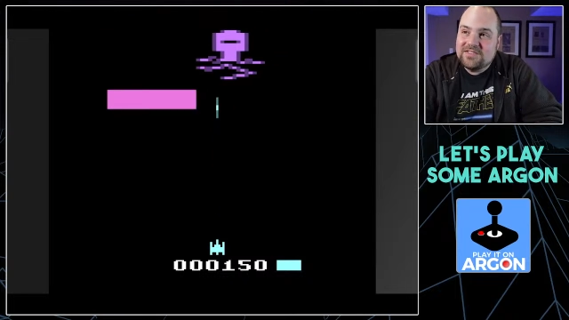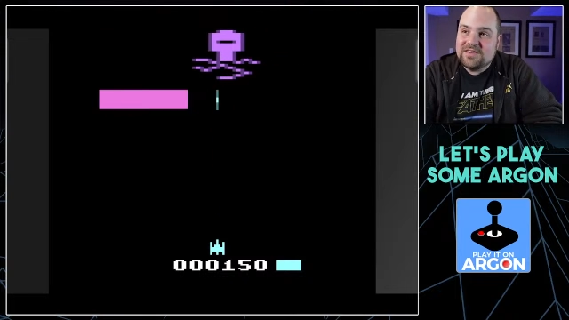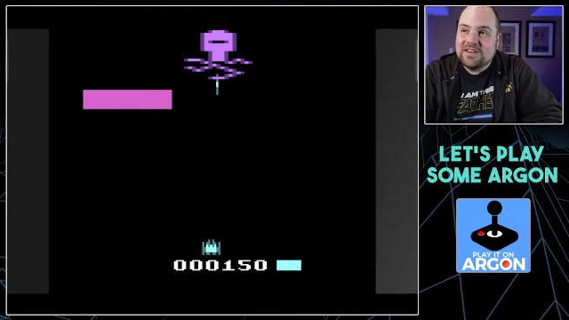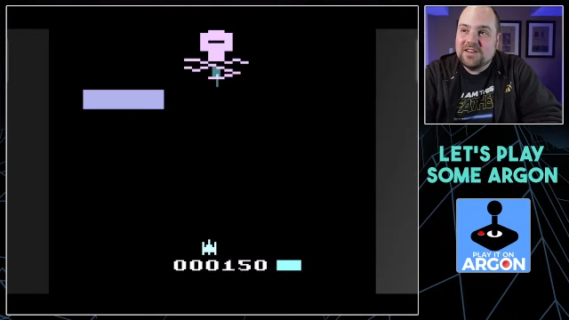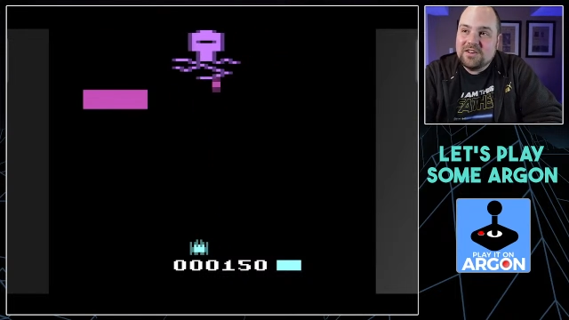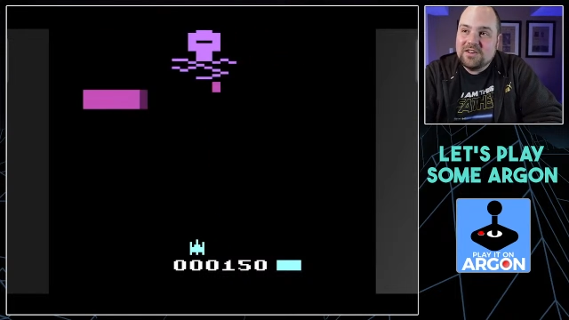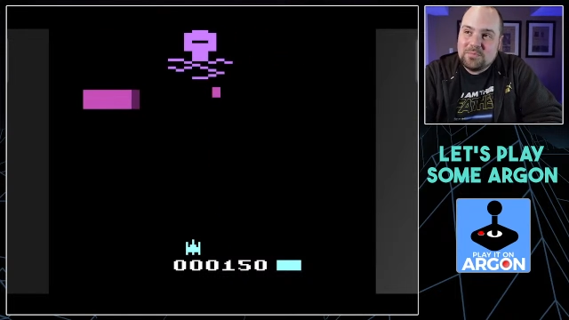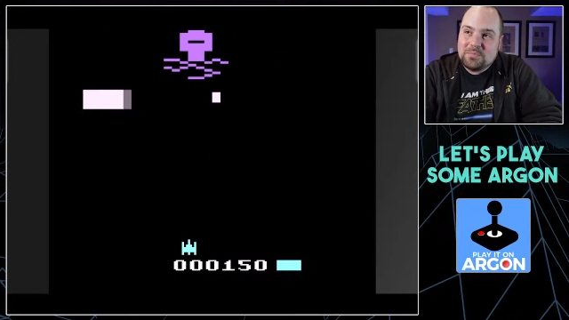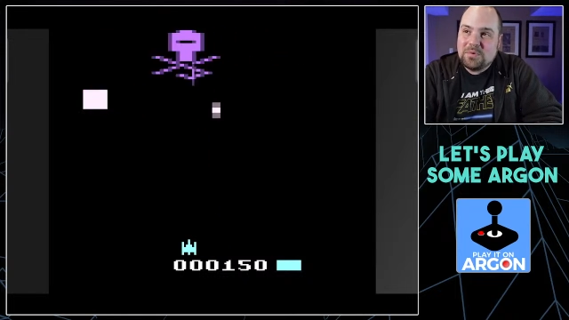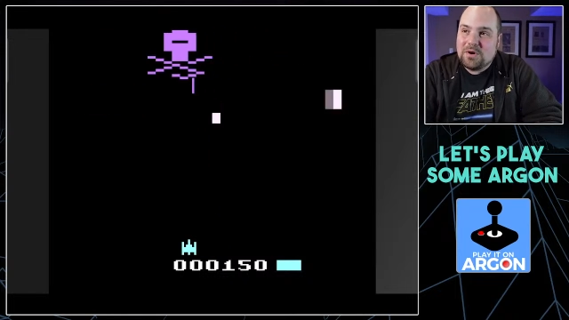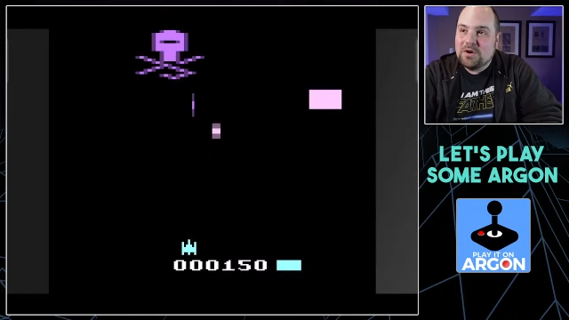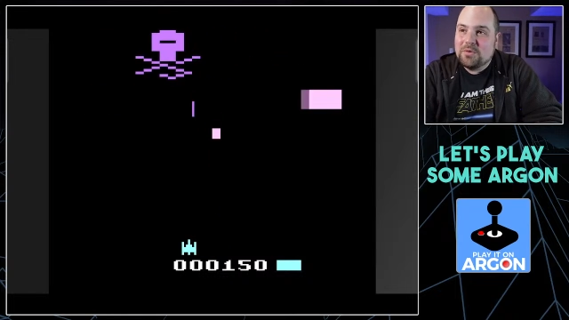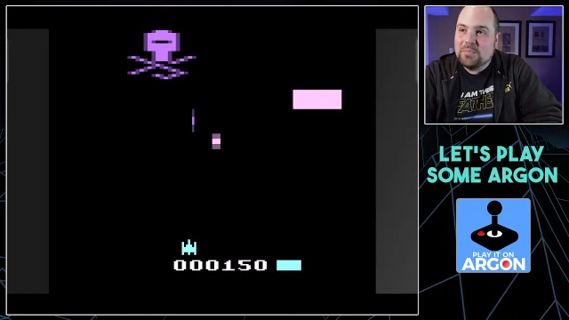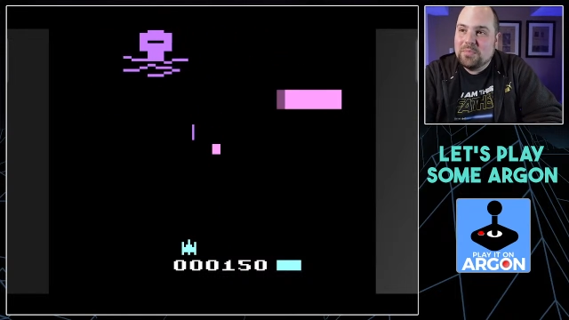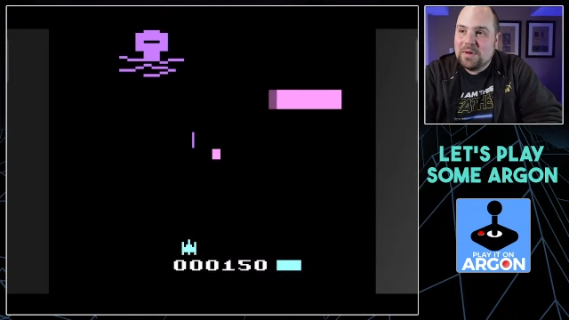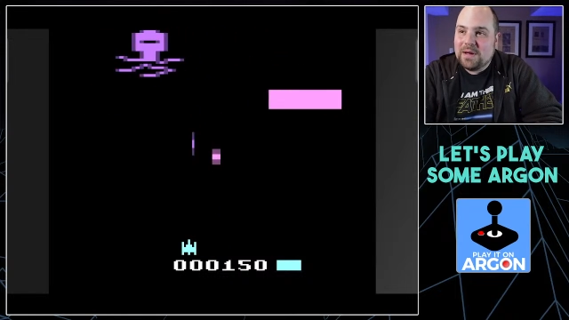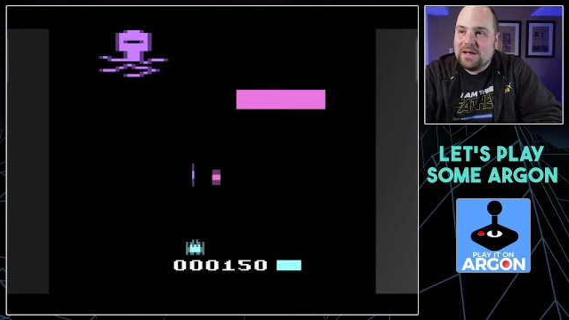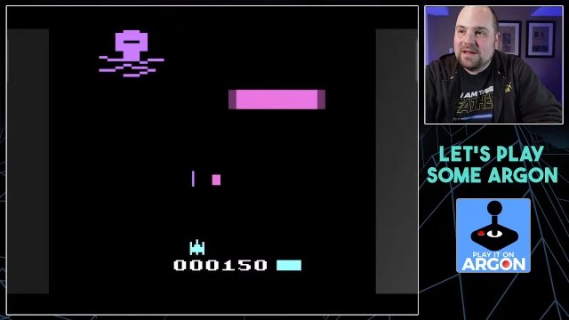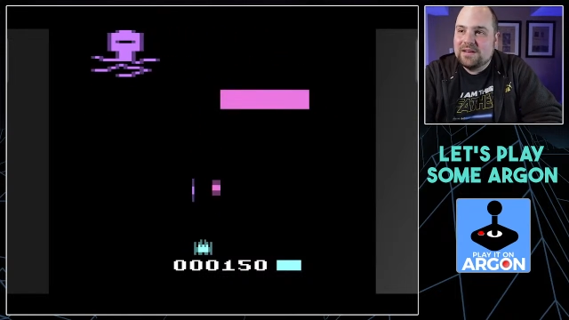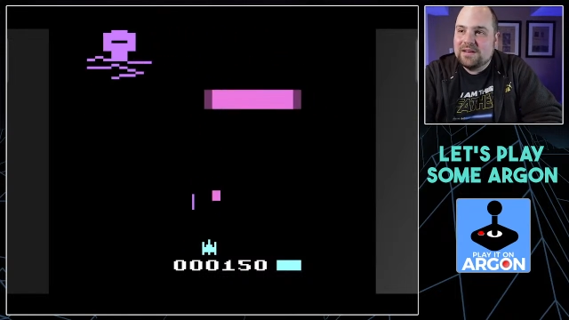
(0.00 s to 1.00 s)
and sitting on a
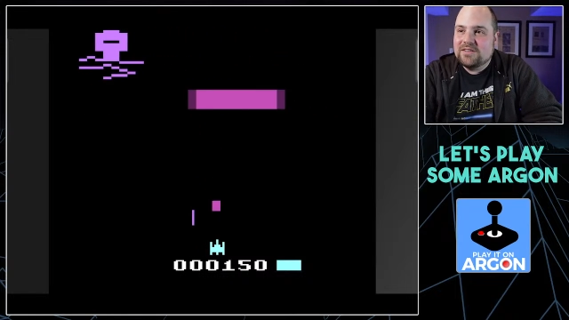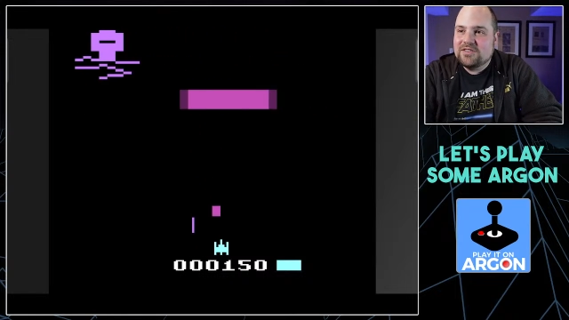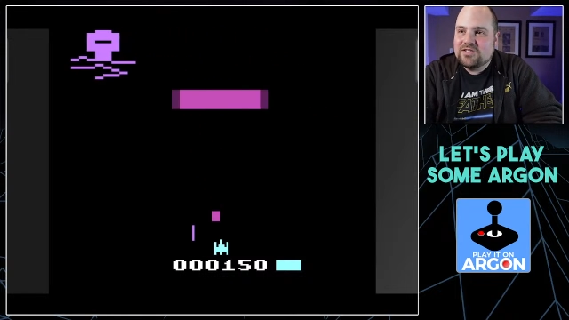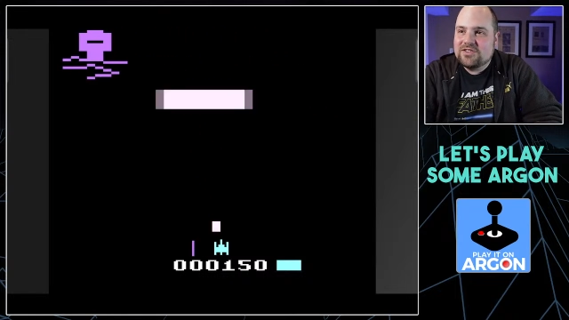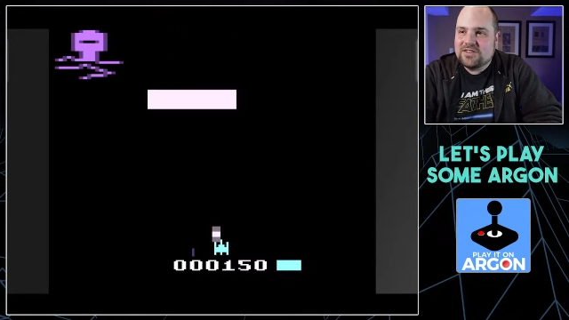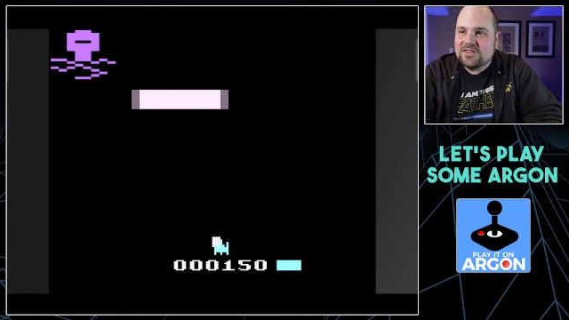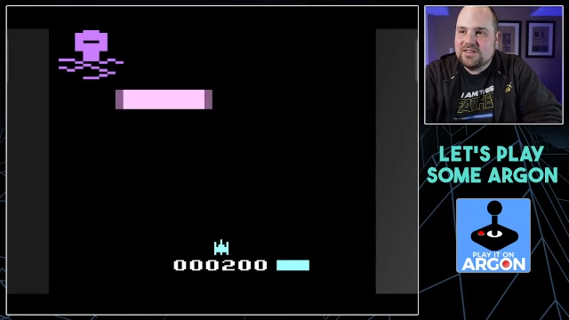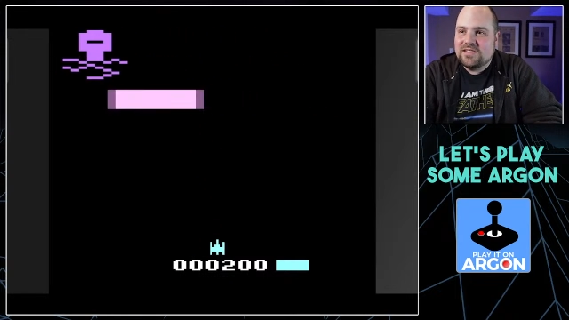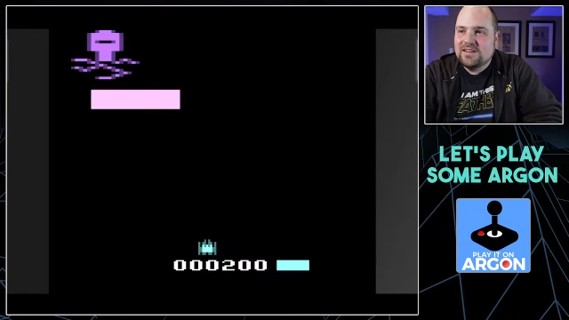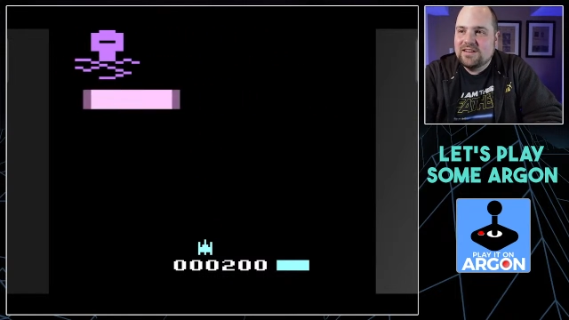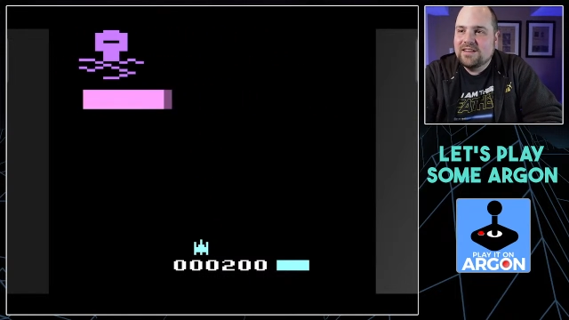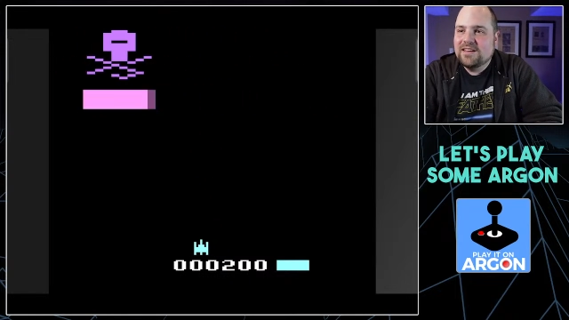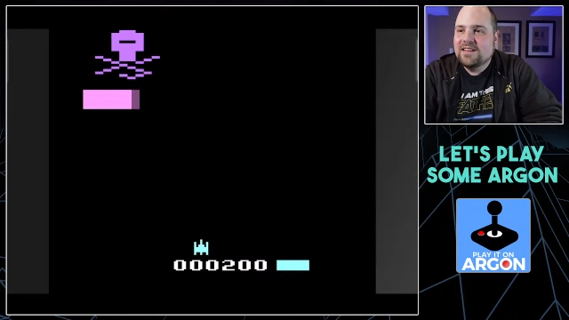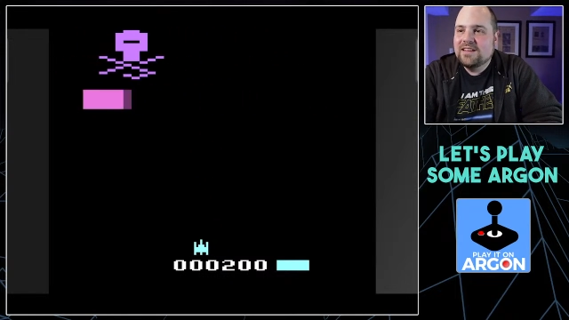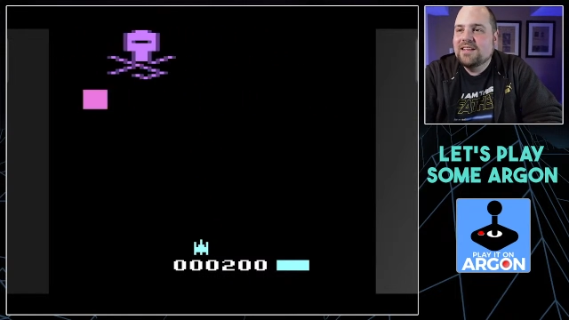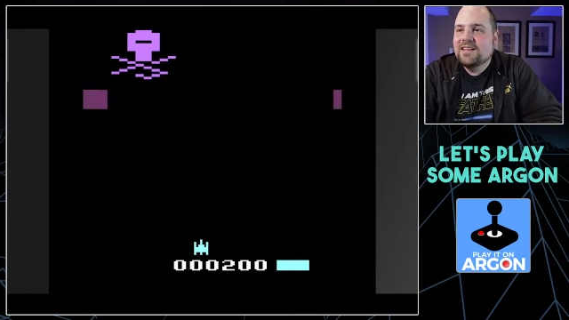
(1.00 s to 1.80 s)
park bench and